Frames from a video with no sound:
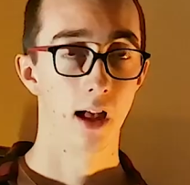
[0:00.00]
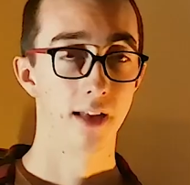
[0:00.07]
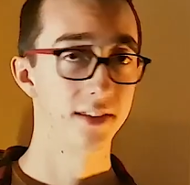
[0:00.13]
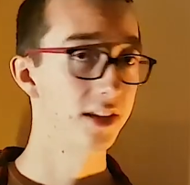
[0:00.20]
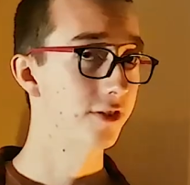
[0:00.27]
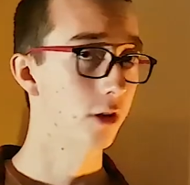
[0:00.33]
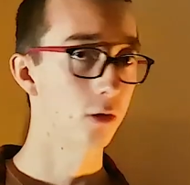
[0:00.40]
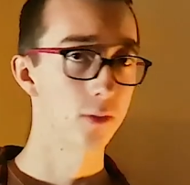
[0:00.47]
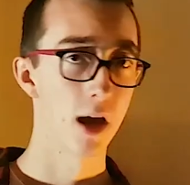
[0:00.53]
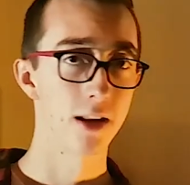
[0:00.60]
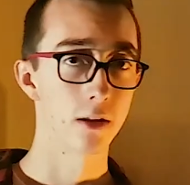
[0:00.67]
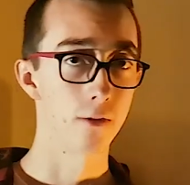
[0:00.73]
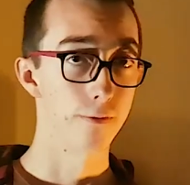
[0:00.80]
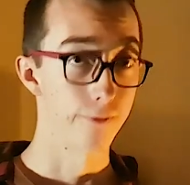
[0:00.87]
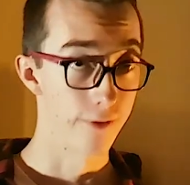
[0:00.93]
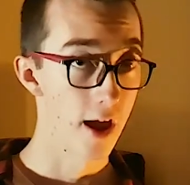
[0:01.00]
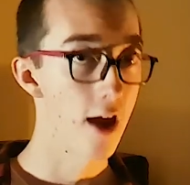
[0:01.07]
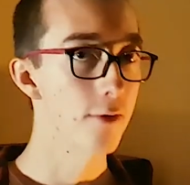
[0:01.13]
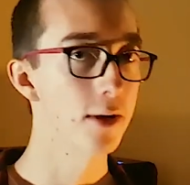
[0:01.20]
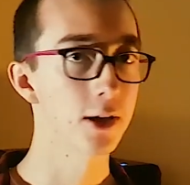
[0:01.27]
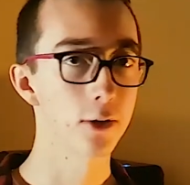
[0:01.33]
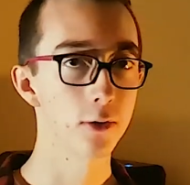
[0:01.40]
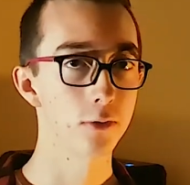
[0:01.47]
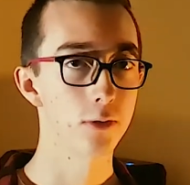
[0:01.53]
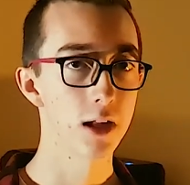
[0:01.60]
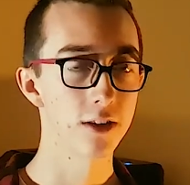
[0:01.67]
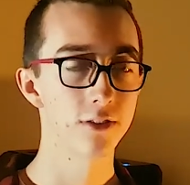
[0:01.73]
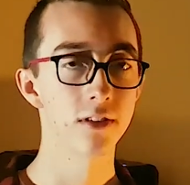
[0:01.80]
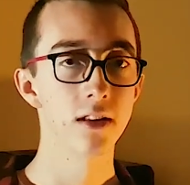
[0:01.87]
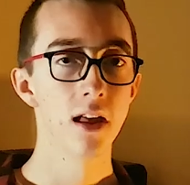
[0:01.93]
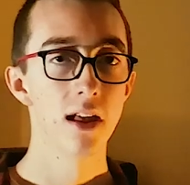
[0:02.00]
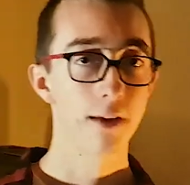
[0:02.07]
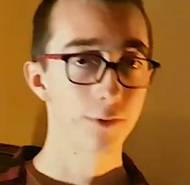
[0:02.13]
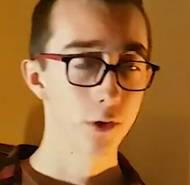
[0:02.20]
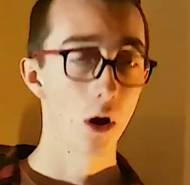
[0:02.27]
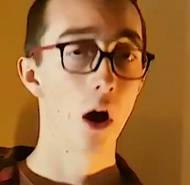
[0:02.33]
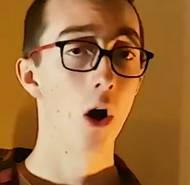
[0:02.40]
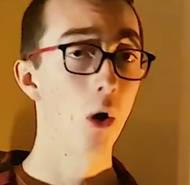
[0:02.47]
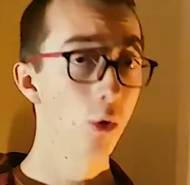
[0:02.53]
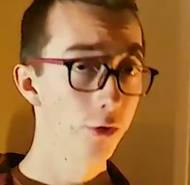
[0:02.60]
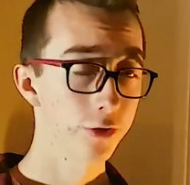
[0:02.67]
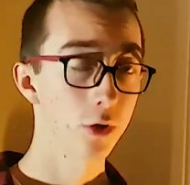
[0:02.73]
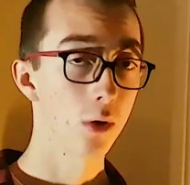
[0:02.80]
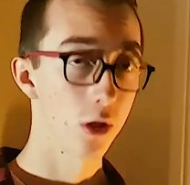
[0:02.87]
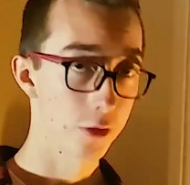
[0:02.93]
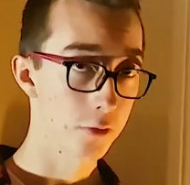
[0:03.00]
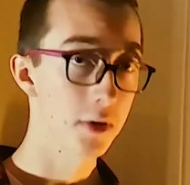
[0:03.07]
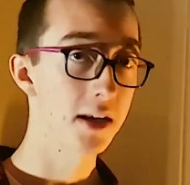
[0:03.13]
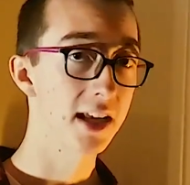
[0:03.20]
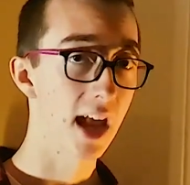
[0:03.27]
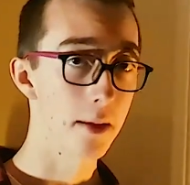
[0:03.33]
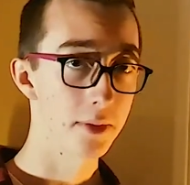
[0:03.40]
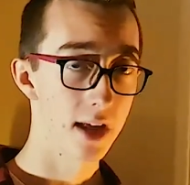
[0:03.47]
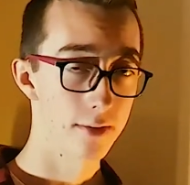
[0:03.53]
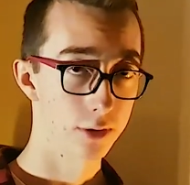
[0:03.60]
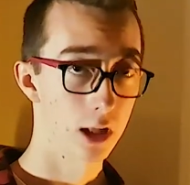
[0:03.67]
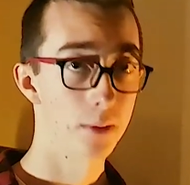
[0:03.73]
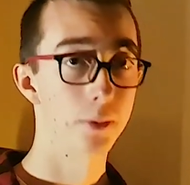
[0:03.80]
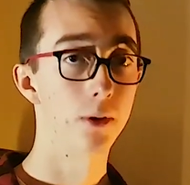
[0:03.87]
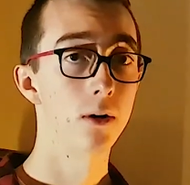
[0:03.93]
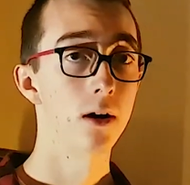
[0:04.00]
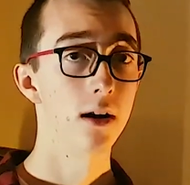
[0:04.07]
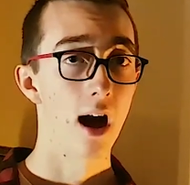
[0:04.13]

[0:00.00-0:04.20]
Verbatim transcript: As it's already a very good reason, if you are also a three D game developer,